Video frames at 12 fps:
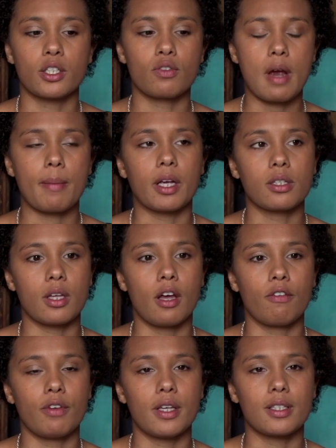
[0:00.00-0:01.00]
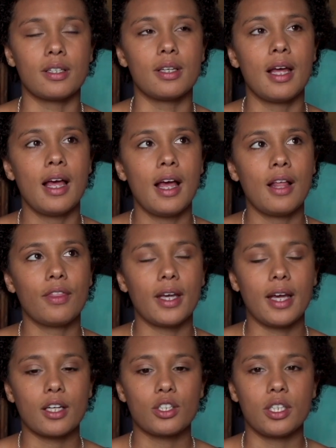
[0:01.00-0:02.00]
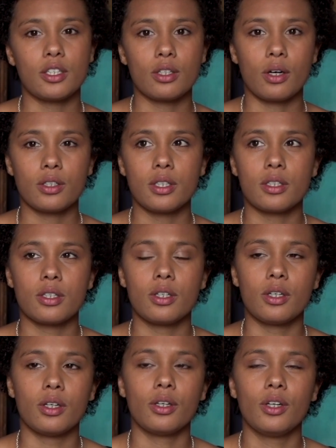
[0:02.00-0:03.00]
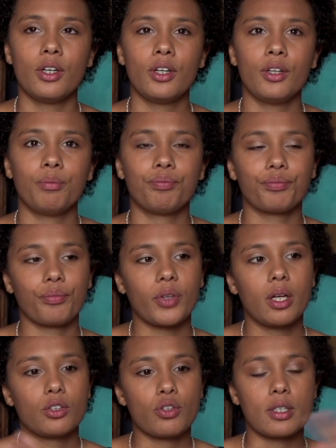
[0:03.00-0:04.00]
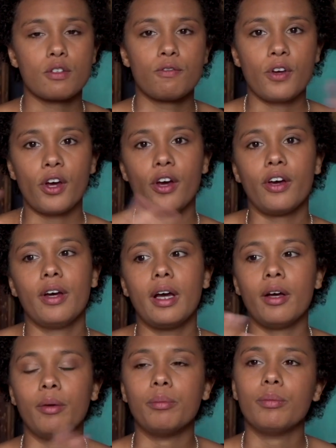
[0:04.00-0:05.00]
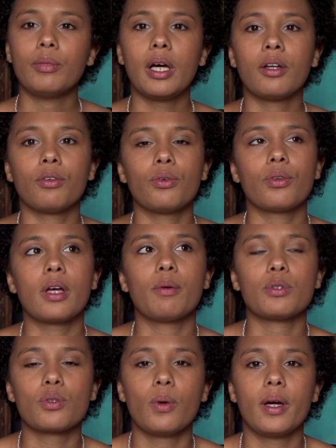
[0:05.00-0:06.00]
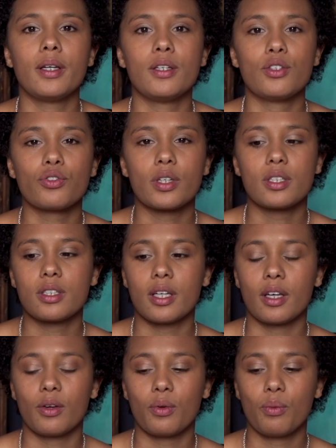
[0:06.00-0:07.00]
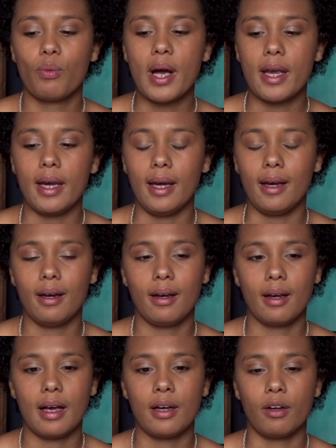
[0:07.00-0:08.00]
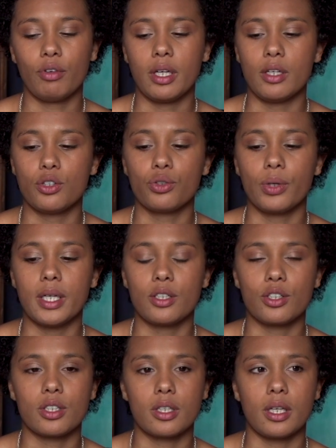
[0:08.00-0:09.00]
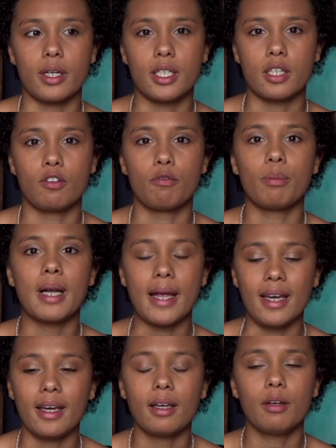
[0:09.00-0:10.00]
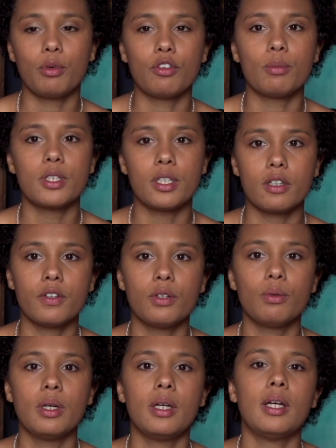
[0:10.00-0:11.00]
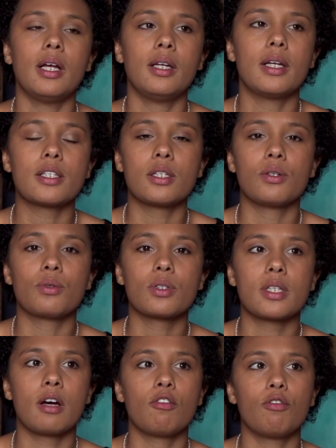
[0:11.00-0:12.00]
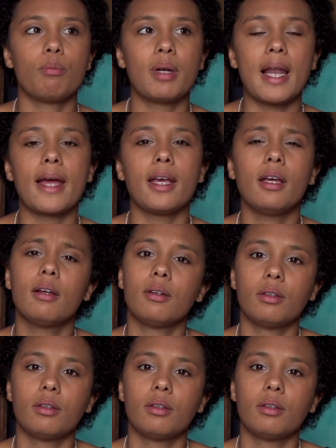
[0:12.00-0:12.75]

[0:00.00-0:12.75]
a ceramic surface, and they actually started to transfer. And I thought that was quite an interesting way. And I really enjoyed just the idea of playing with material and letting yourself play,